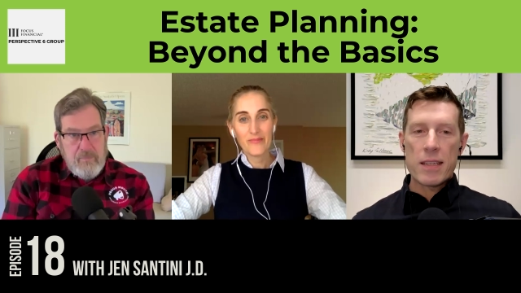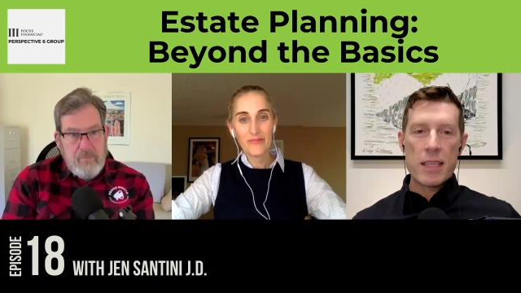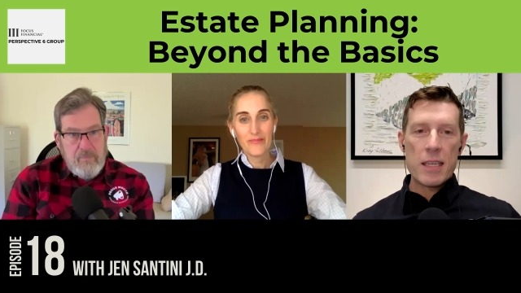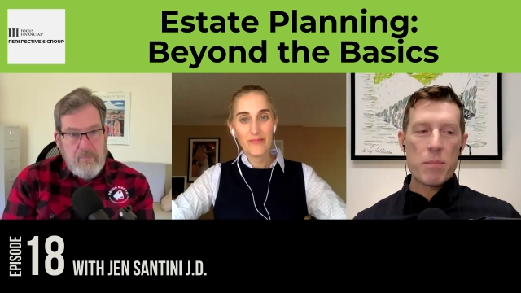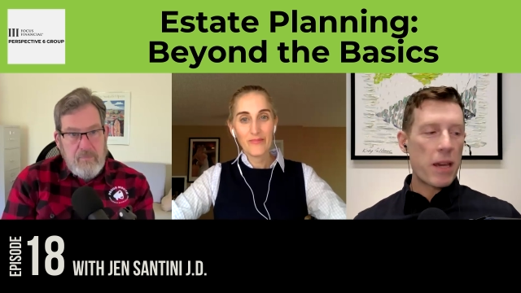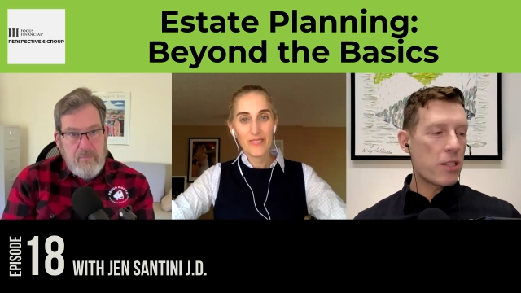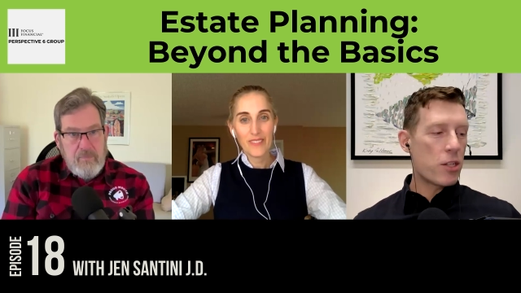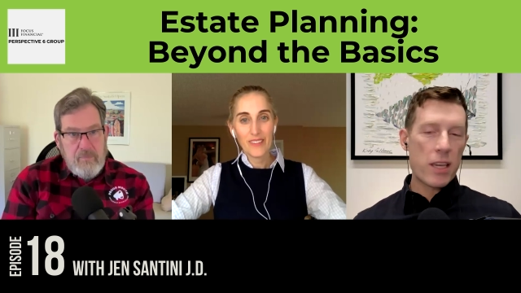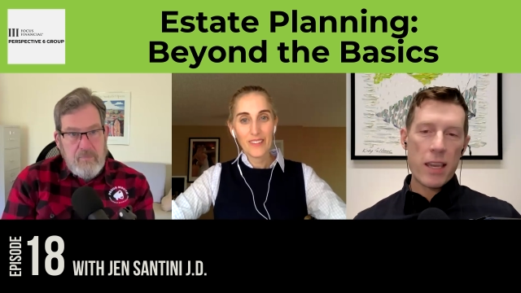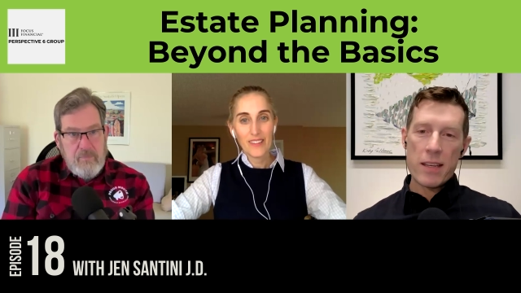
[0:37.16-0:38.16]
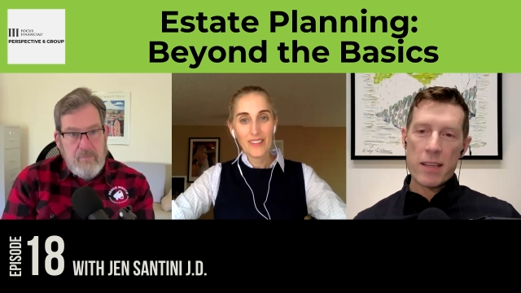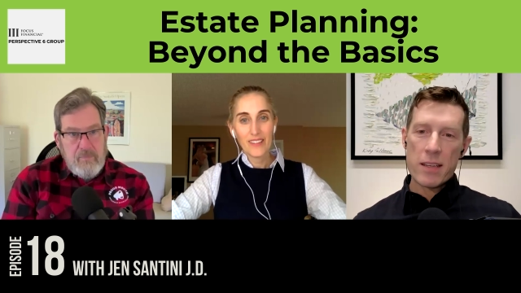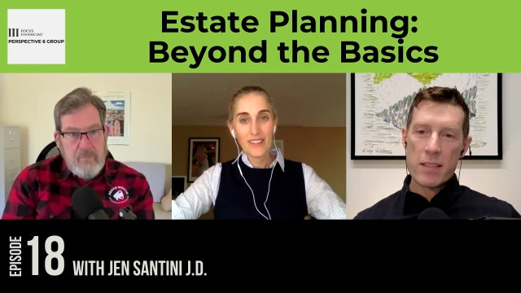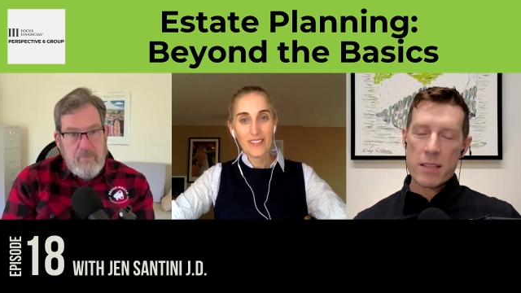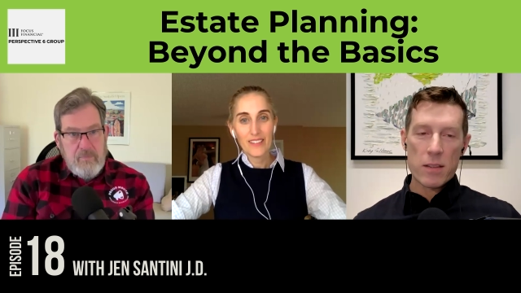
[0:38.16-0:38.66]
Speaker 1: keep educating
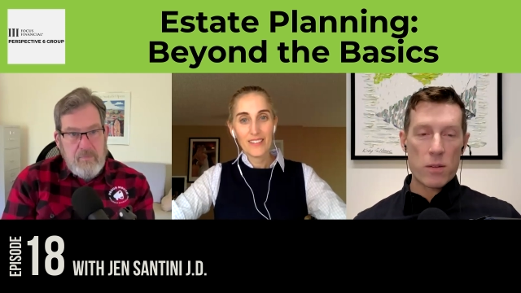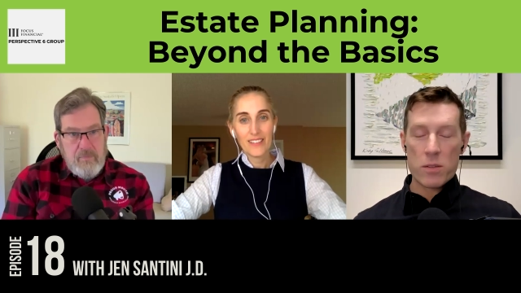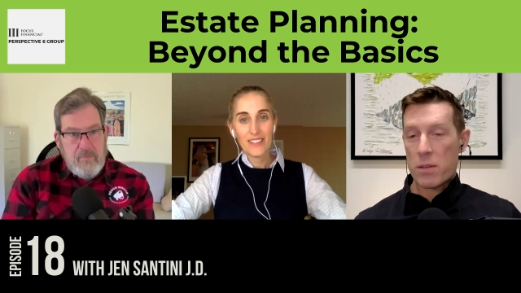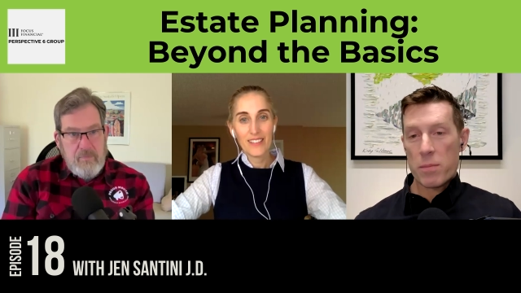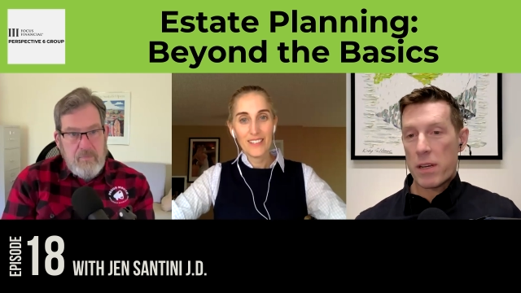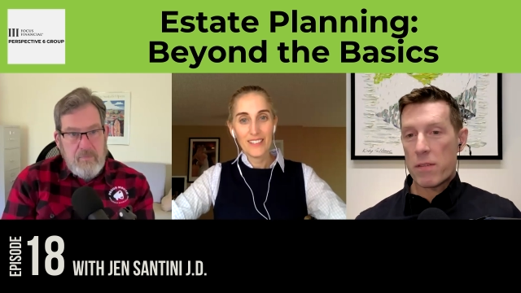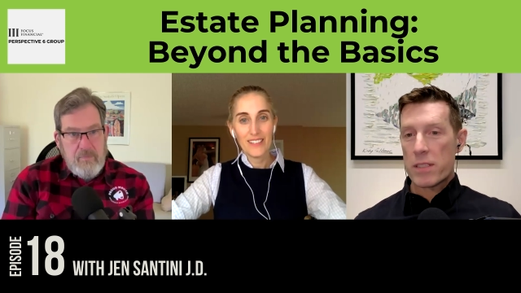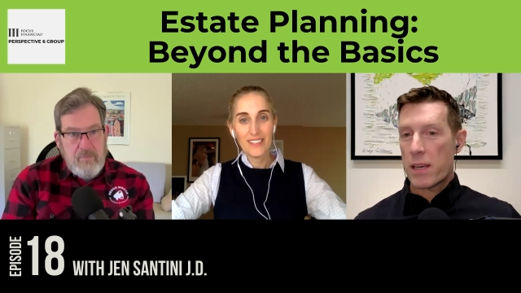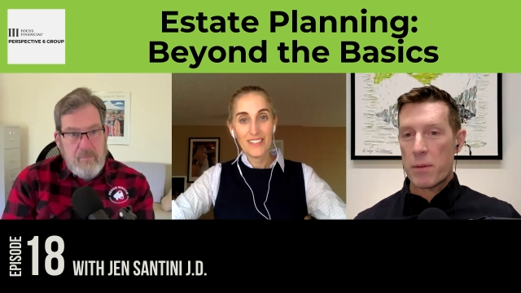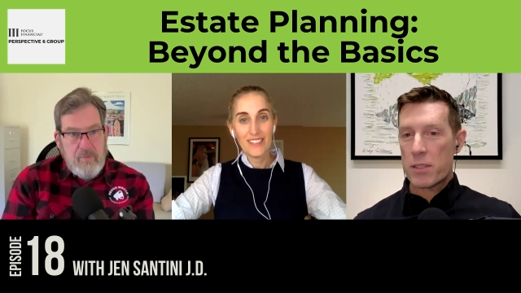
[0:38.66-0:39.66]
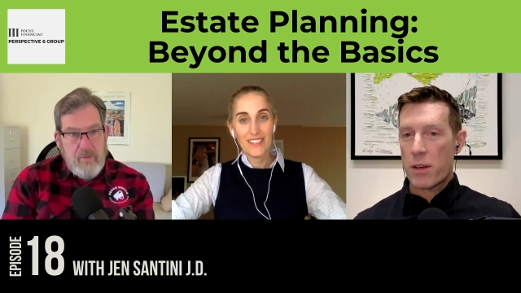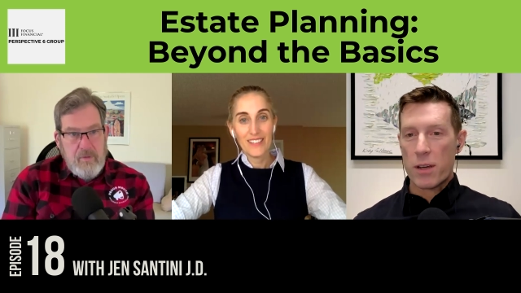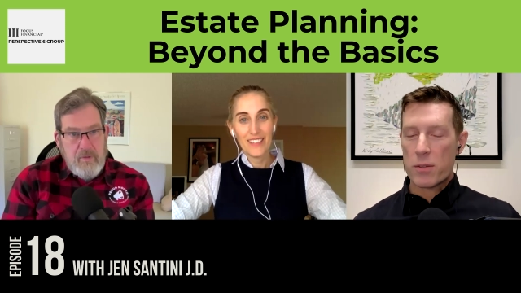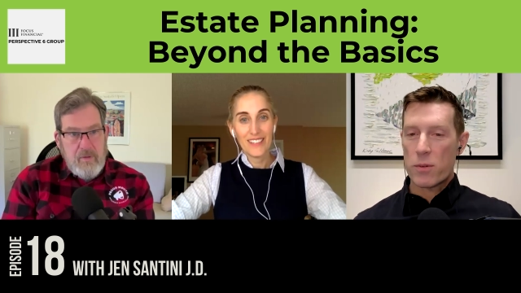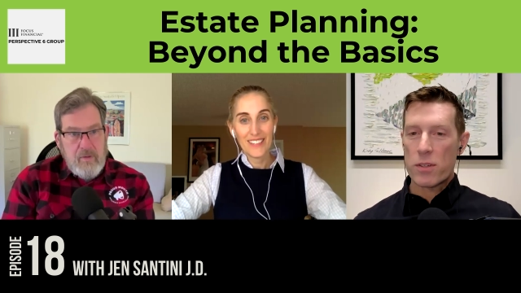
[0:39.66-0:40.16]
us. I learn something every time I talk
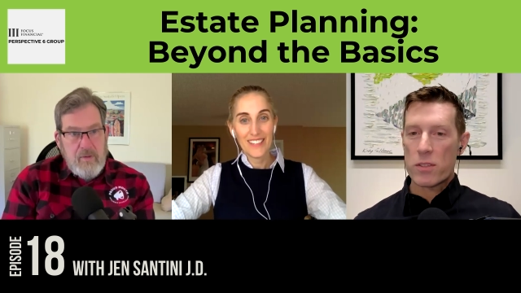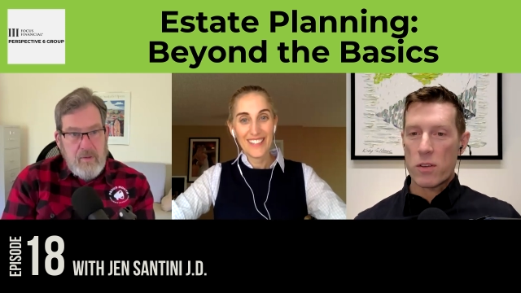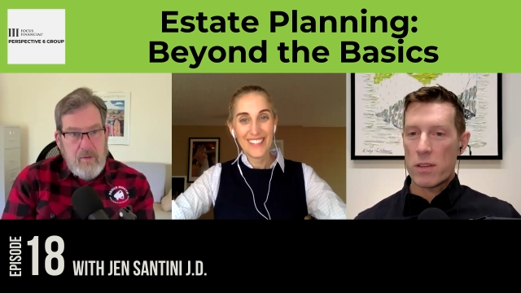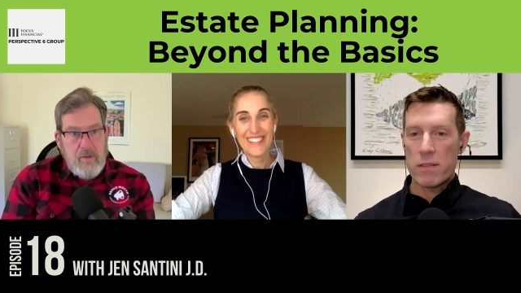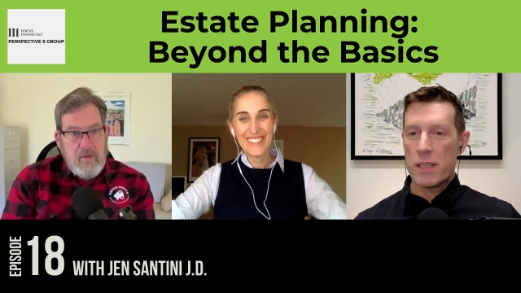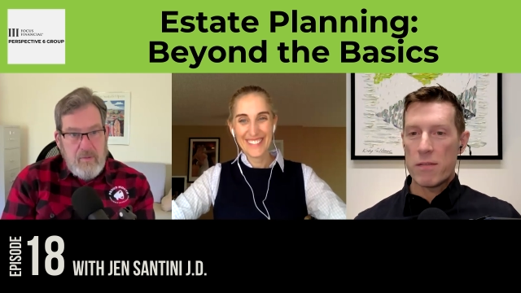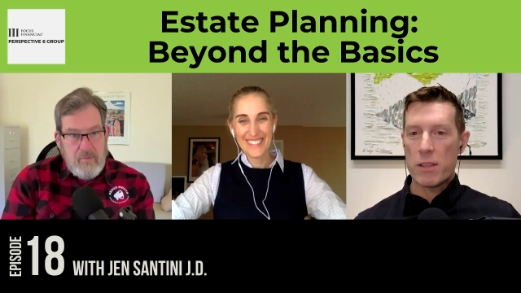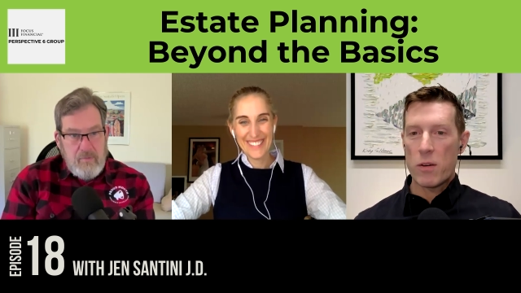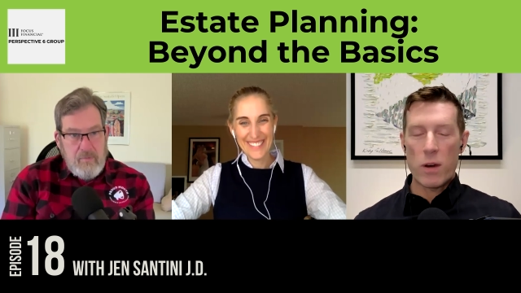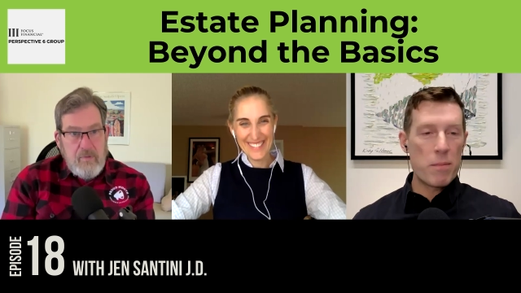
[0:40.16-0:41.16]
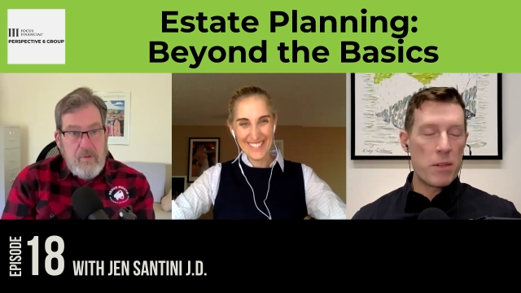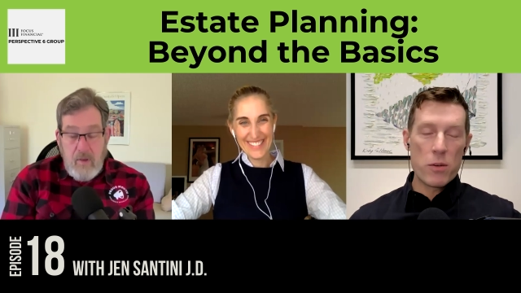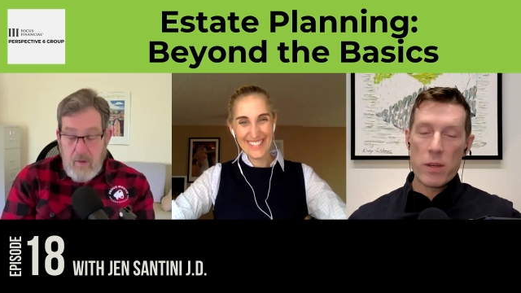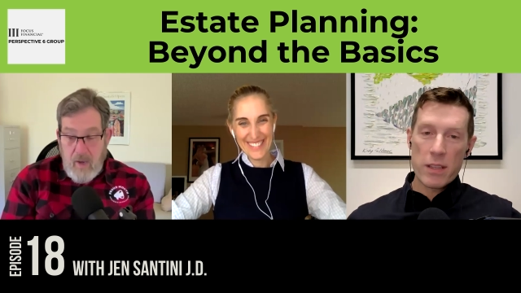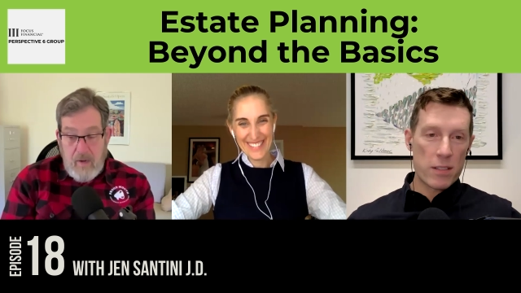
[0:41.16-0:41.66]
to her. So you, even though I'm
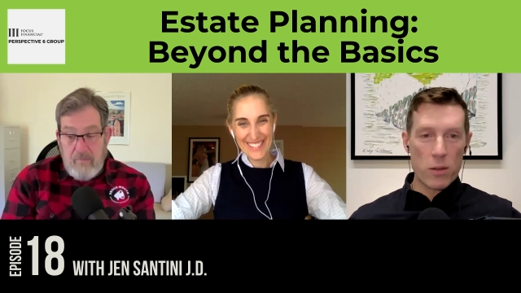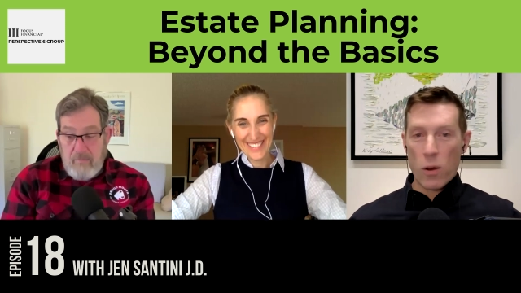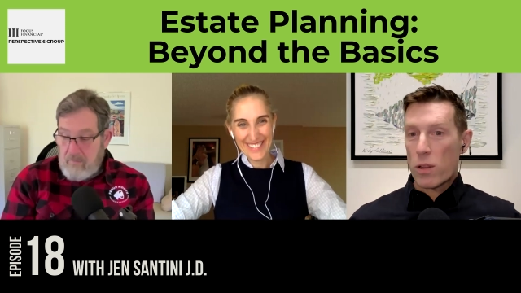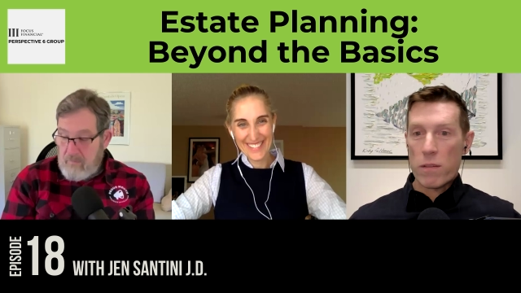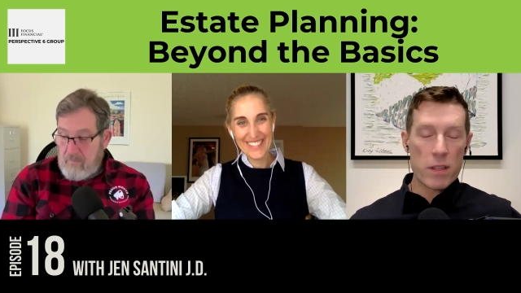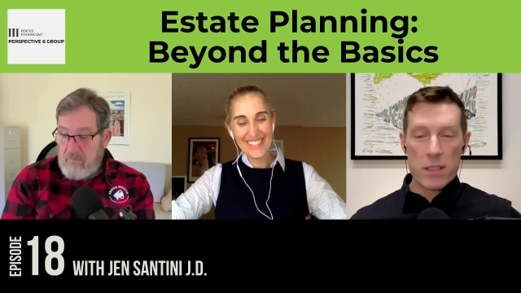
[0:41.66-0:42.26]
doing this all of the